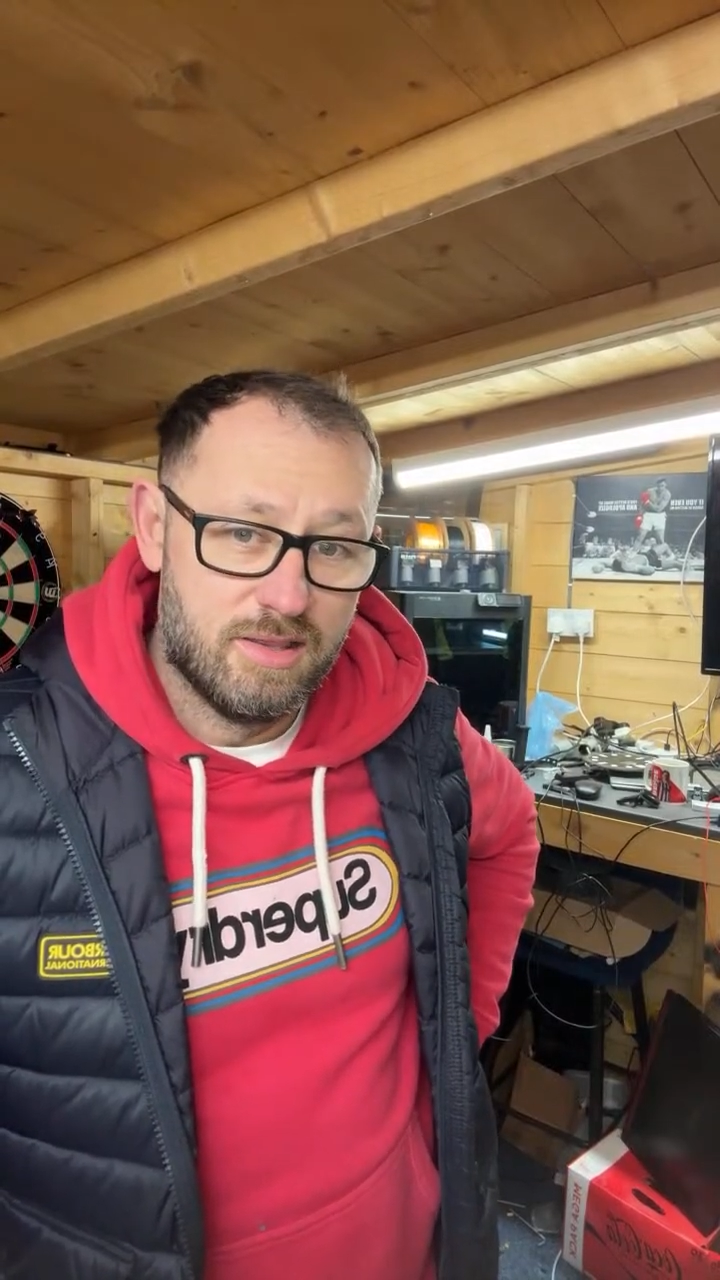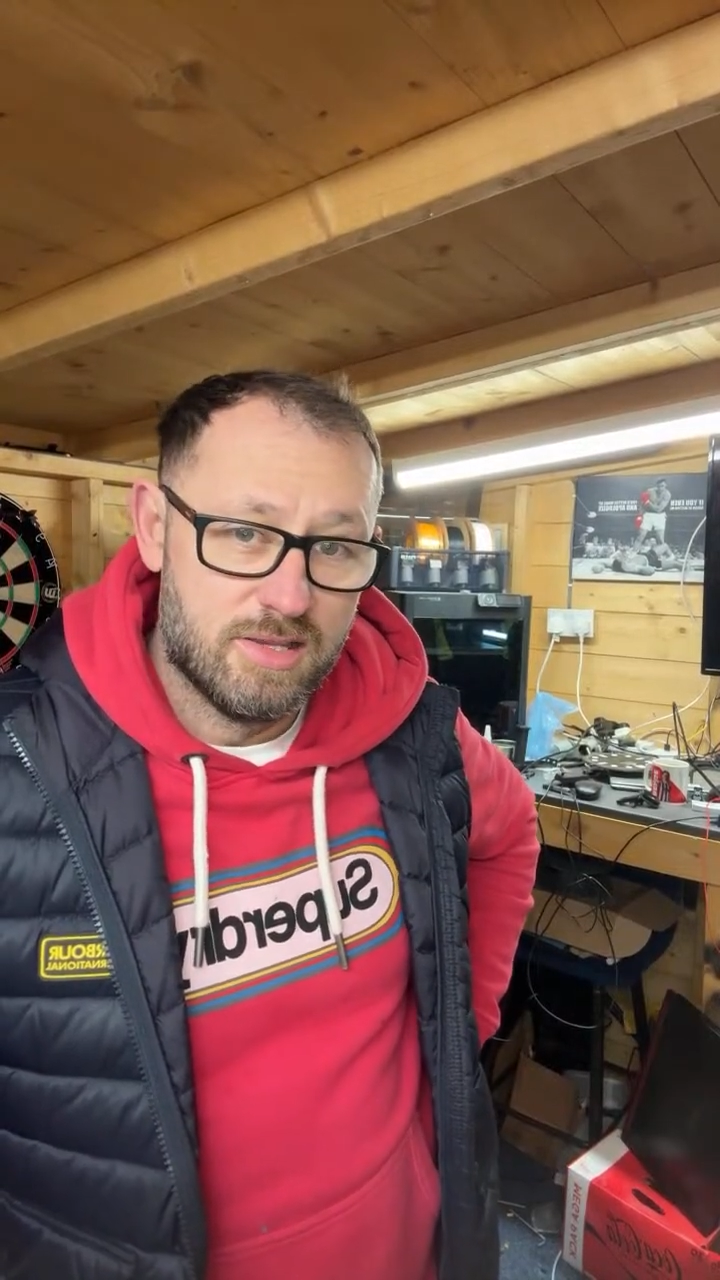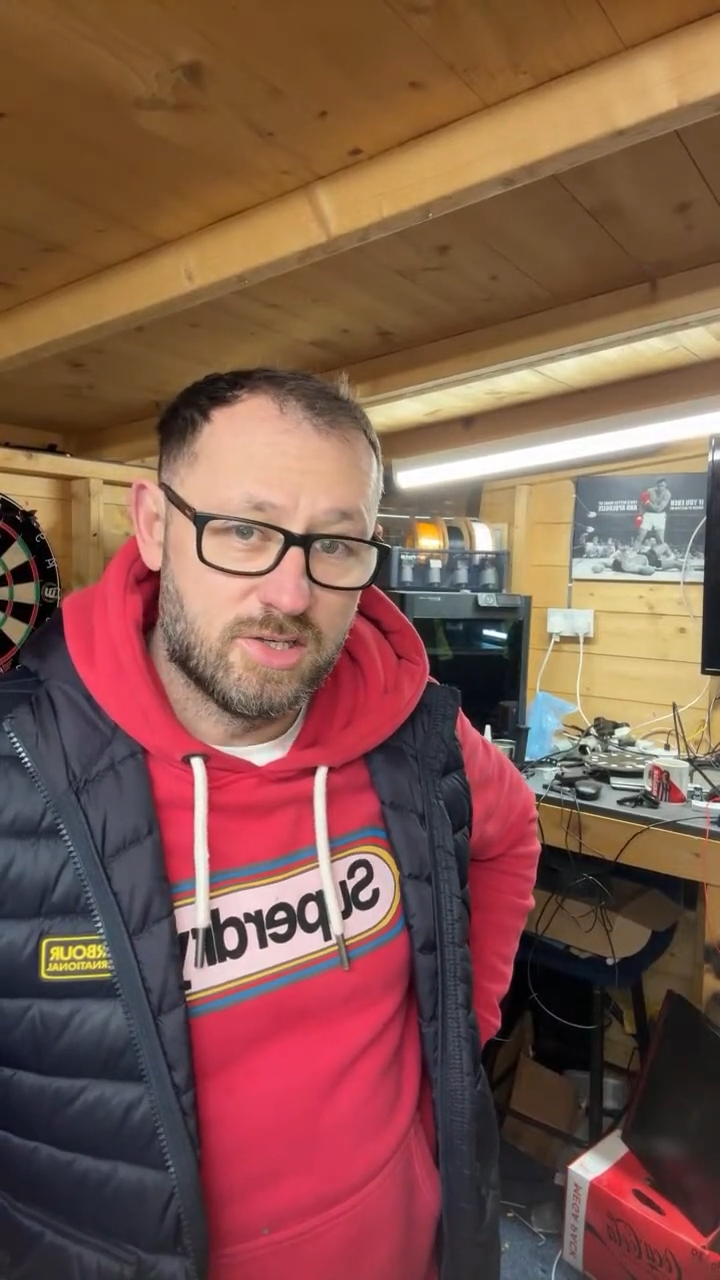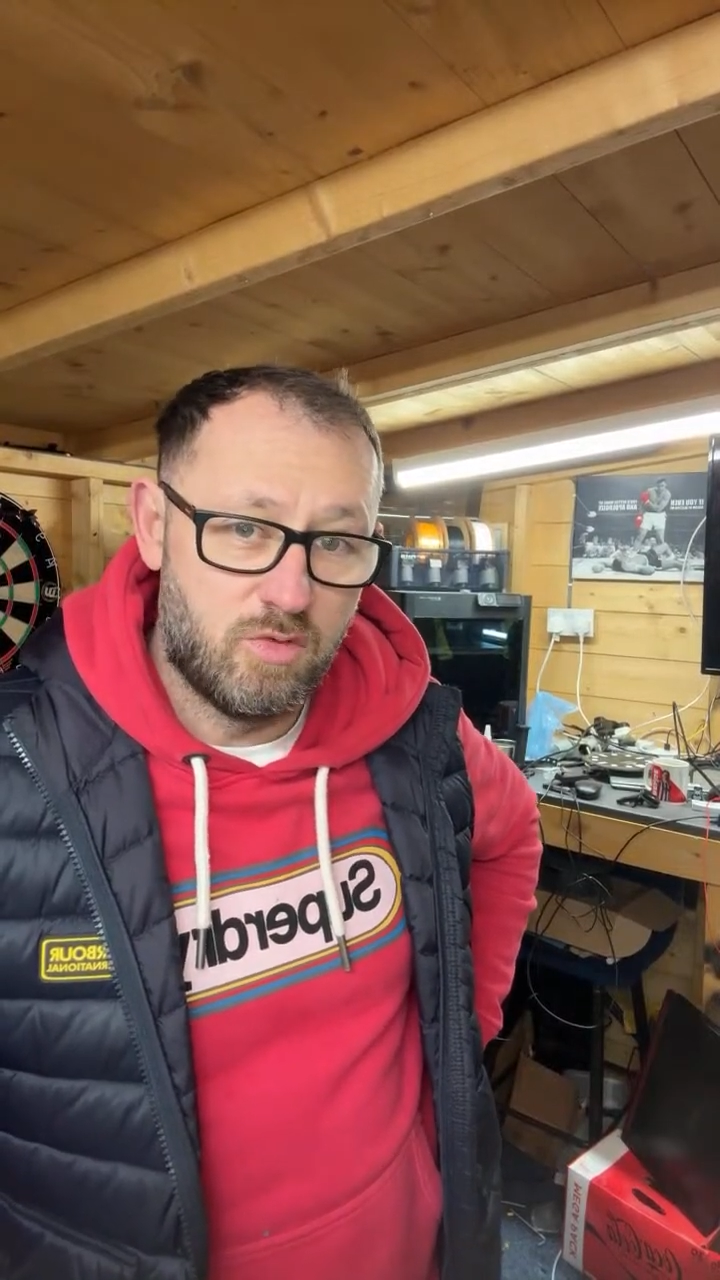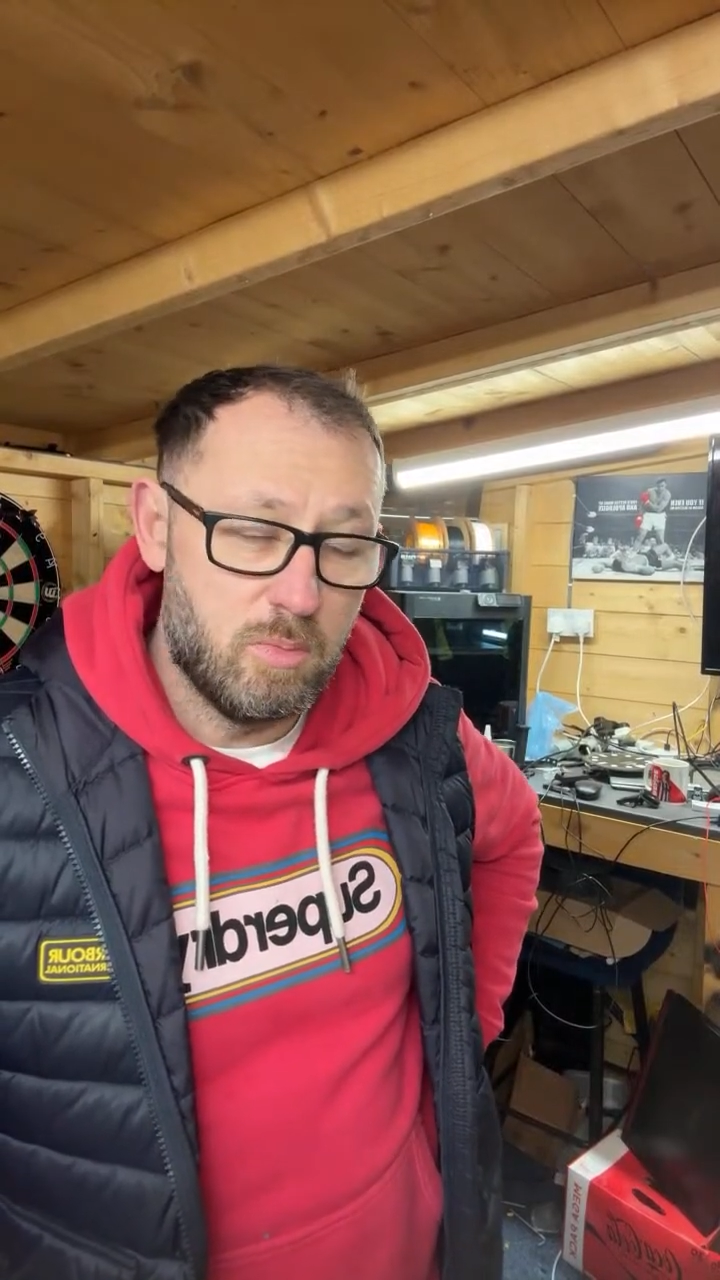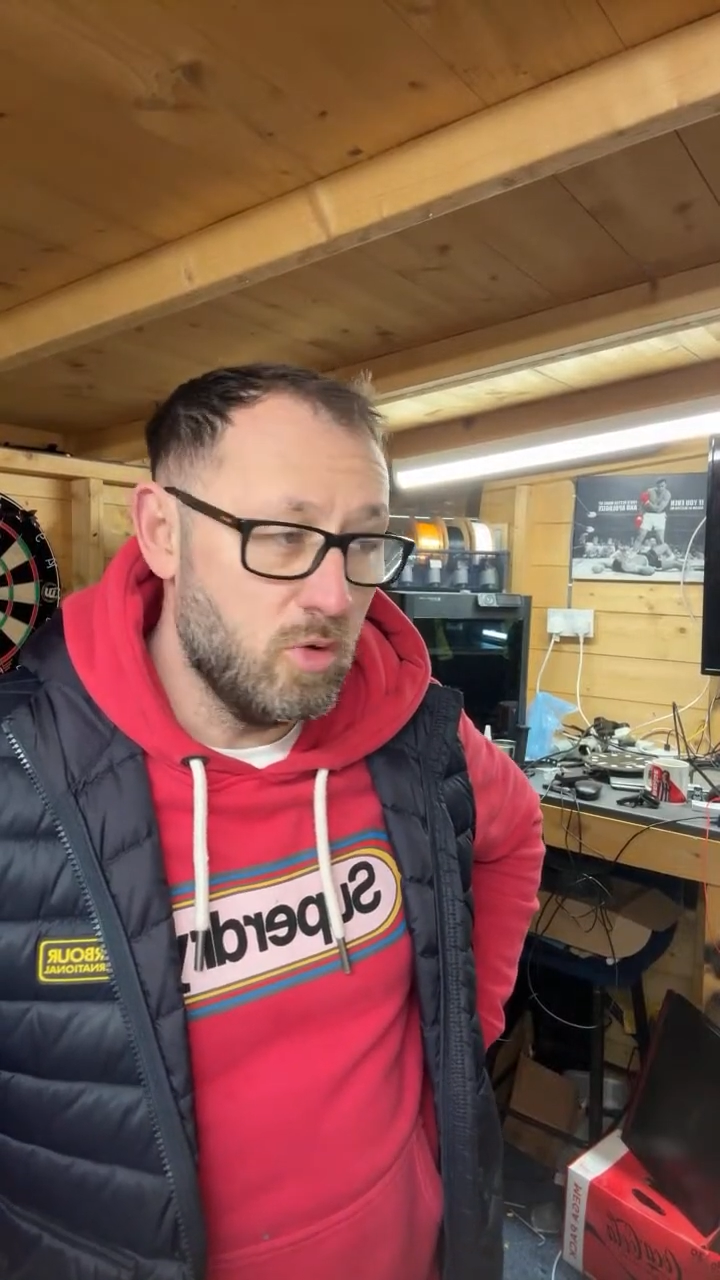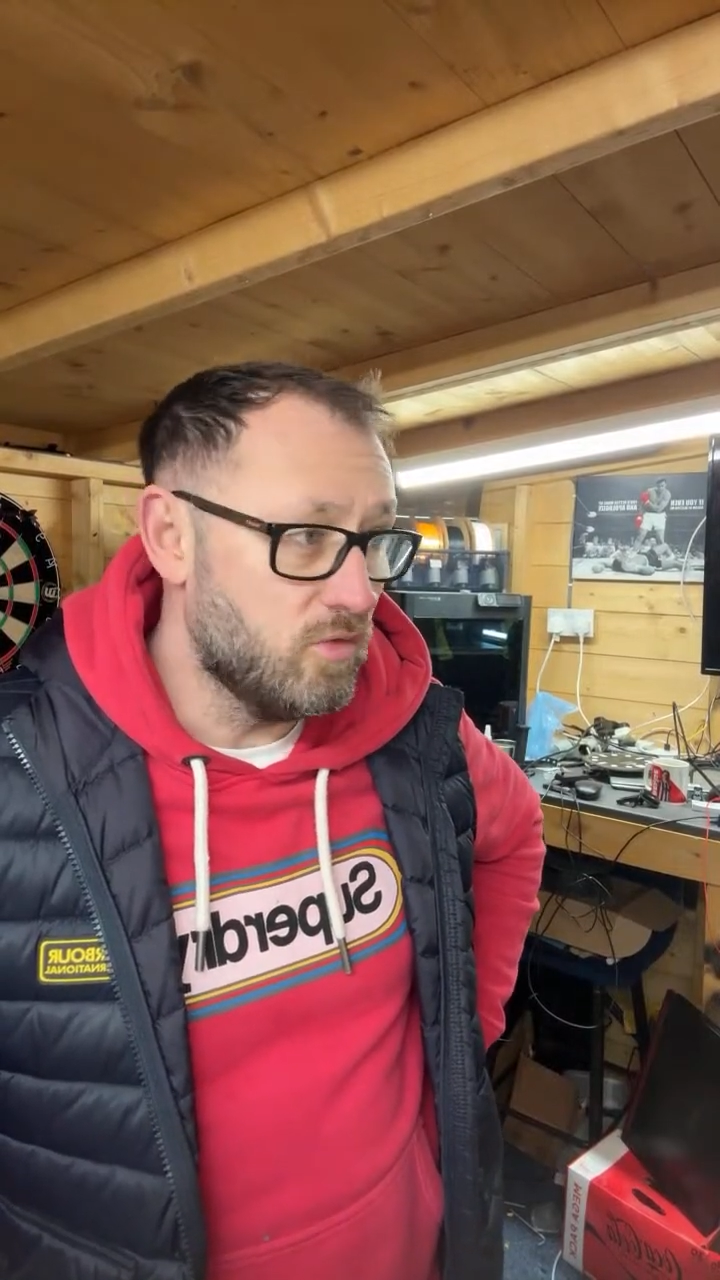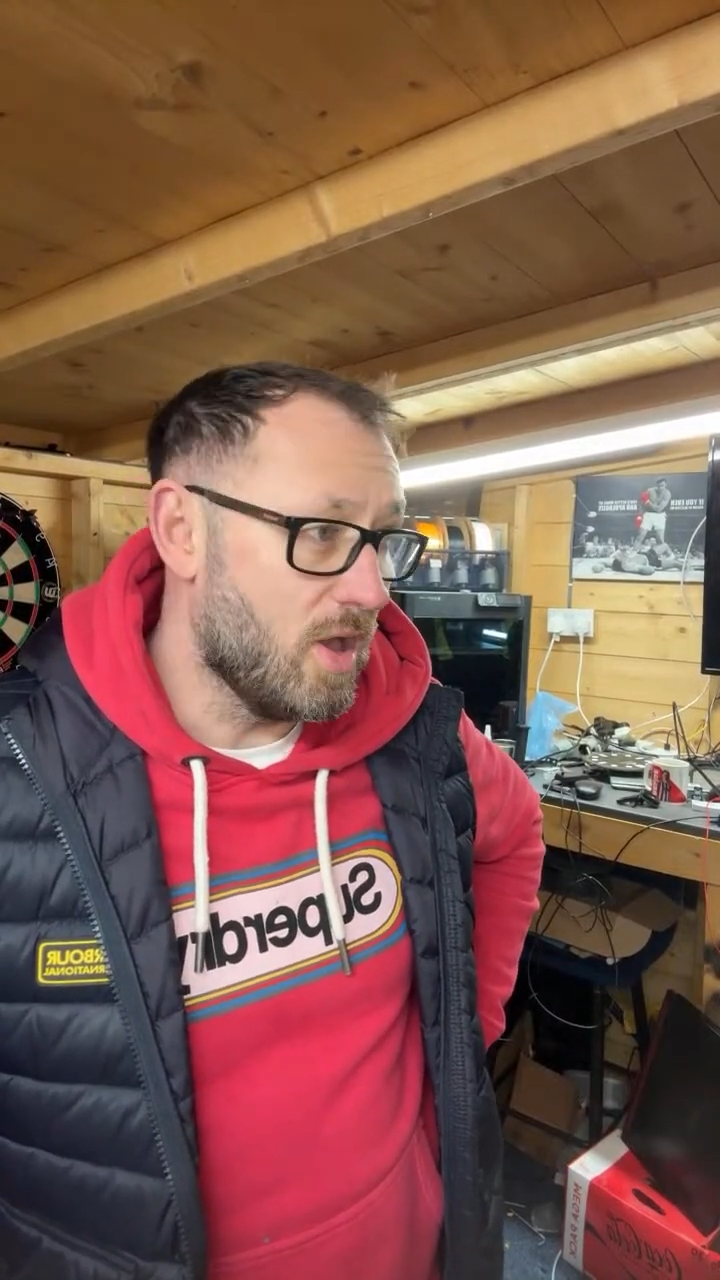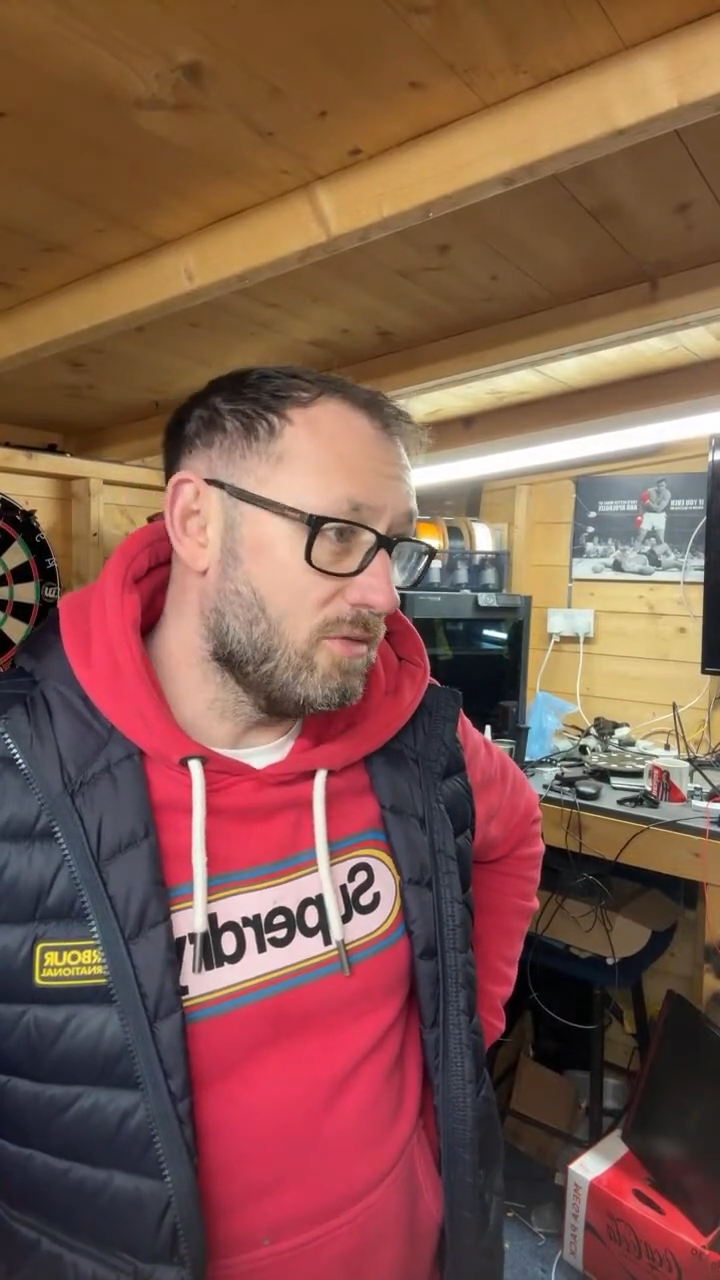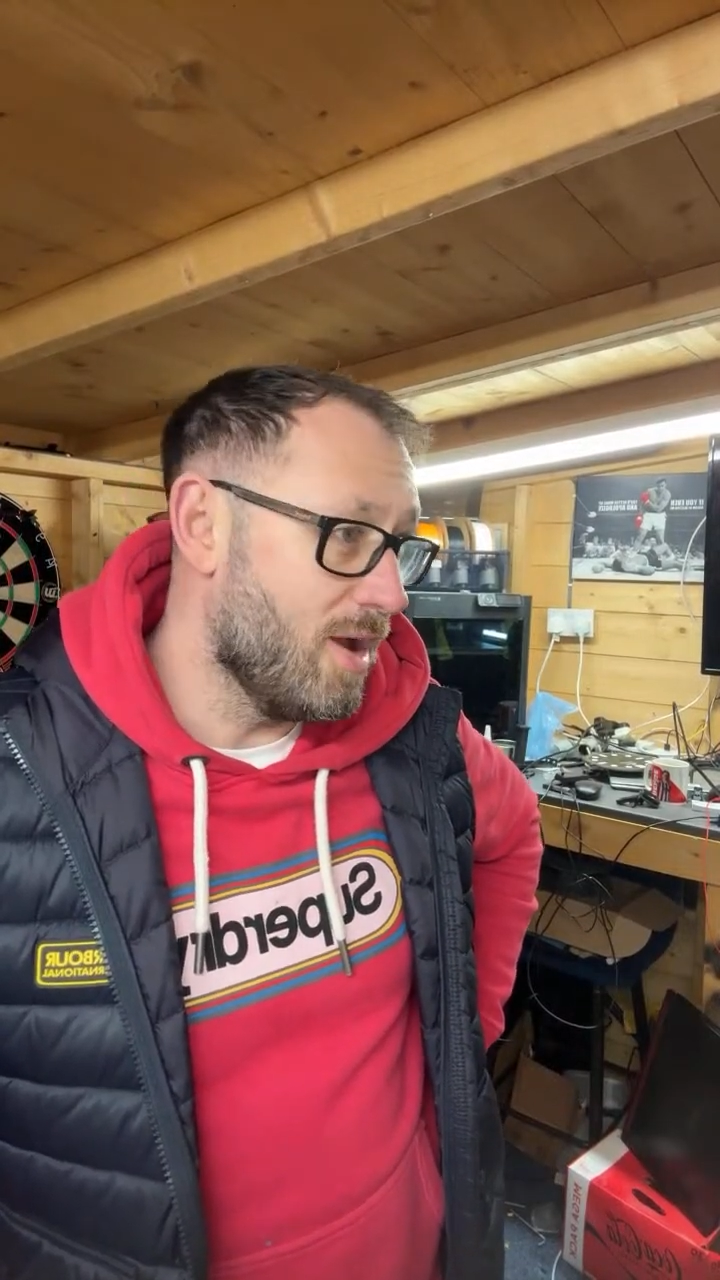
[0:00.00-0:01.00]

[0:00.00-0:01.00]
So if we move that